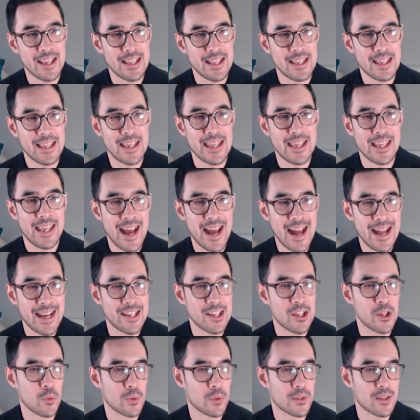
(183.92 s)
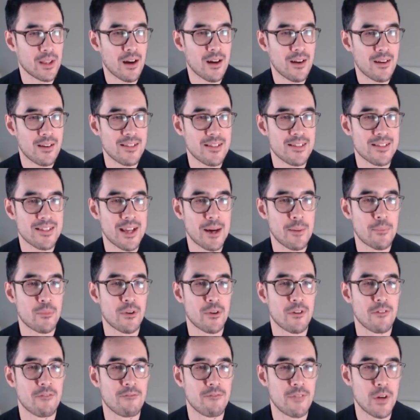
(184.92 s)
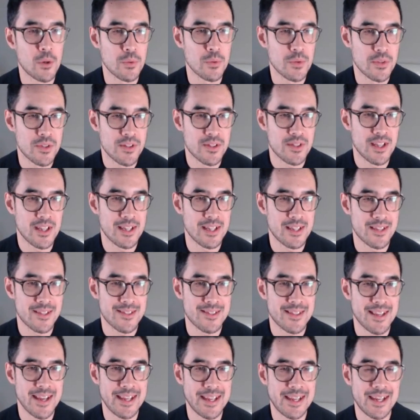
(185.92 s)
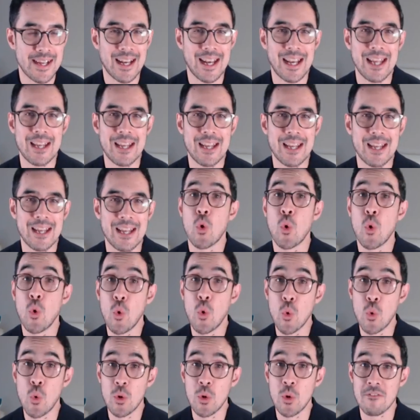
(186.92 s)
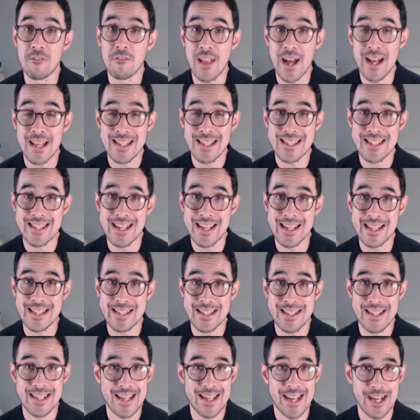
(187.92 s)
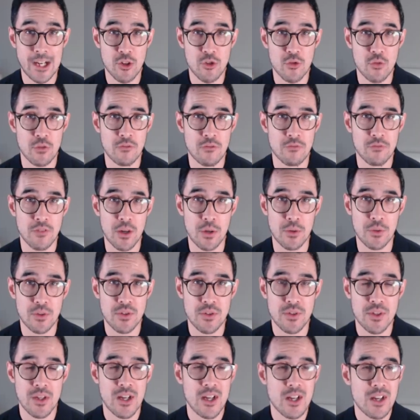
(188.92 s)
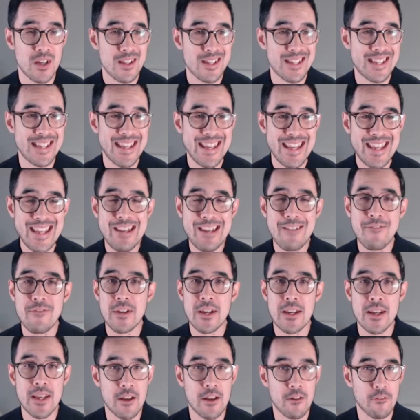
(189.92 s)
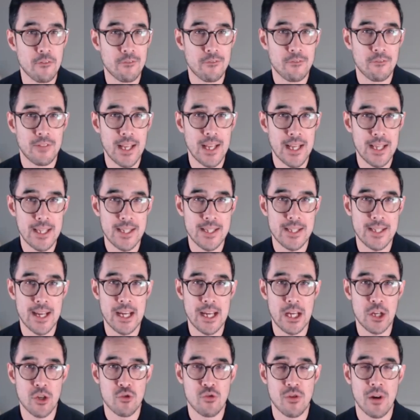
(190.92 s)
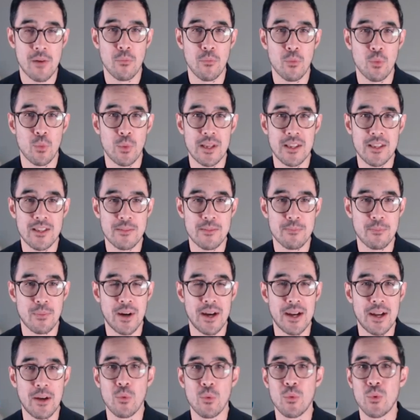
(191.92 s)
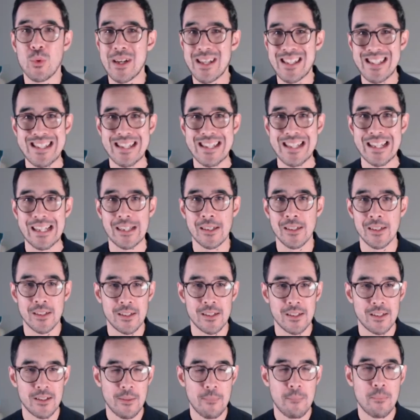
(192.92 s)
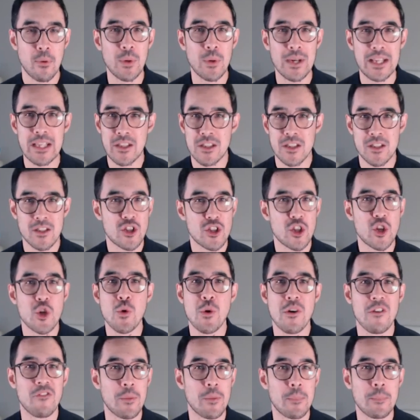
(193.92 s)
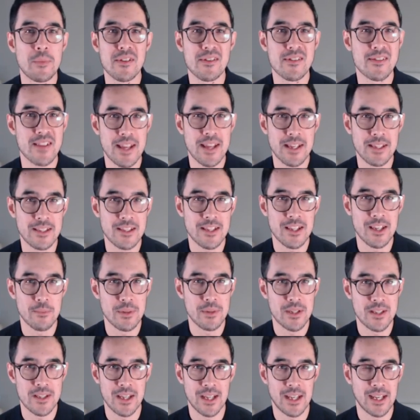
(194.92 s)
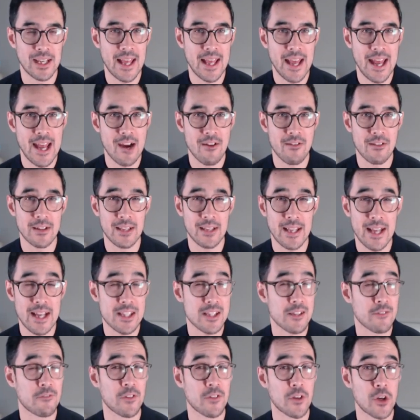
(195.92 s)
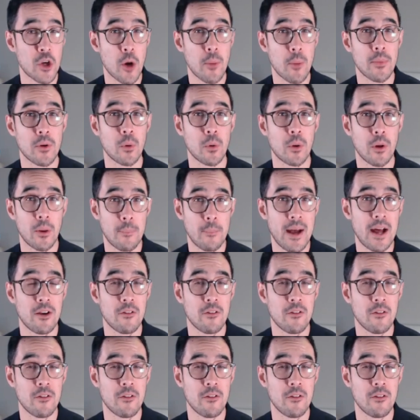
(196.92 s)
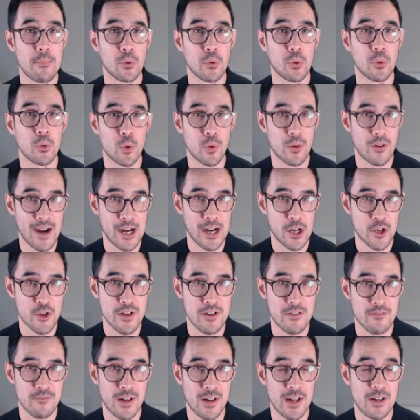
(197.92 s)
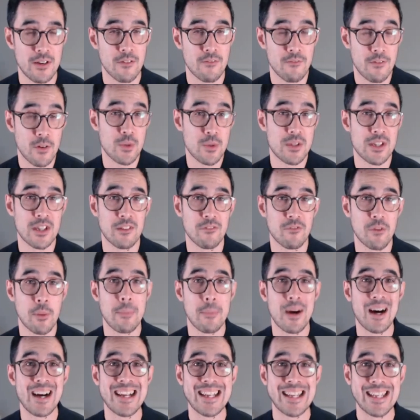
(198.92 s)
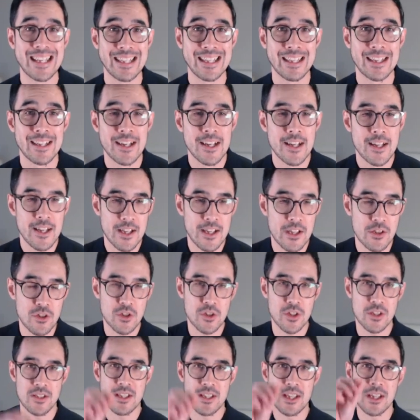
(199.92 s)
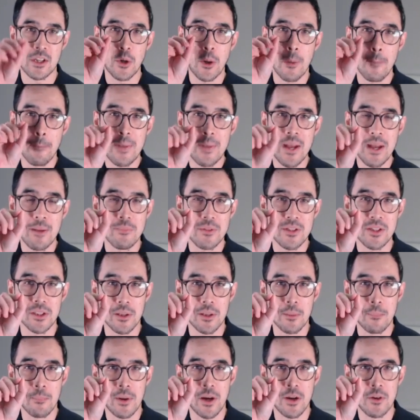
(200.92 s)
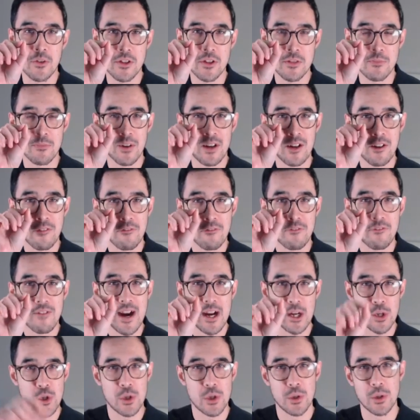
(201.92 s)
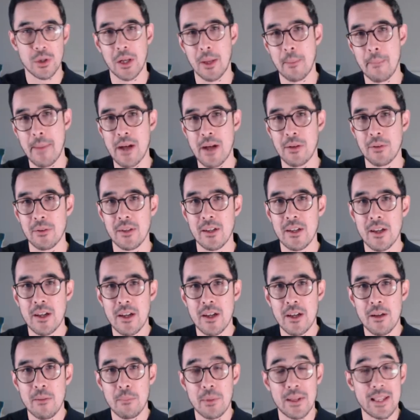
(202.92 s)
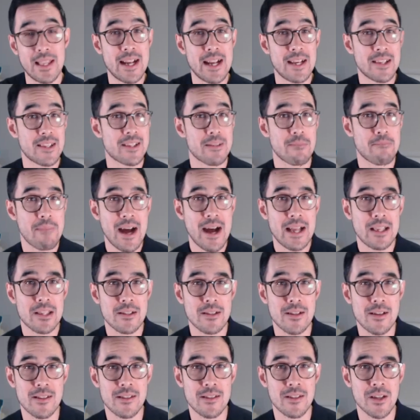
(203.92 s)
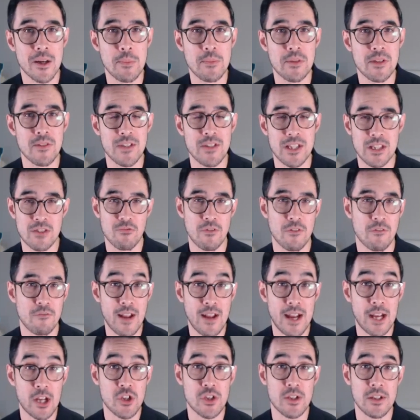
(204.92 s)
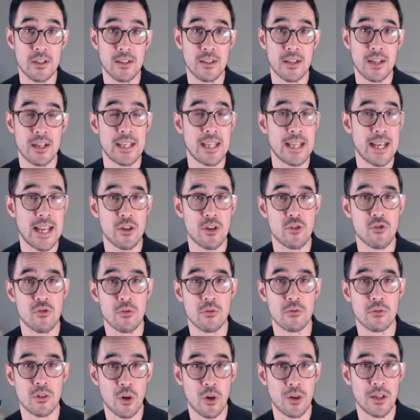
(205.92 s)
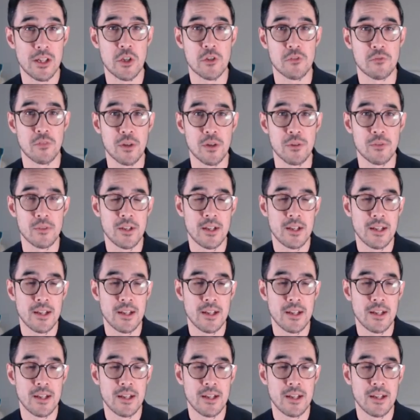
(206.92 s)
the candidate with the highest number of votes in a state claims all of that state's electoral votes. So even if, let's say, Trump wins by a whisker, zero point two of a percent in a particular area, that's a phenomenal amount of people who are actually voting for Biden. It's just it got pipped at the post by a fractional amount. But that doesn't matter in terms of its reflection in the Electoral College vote.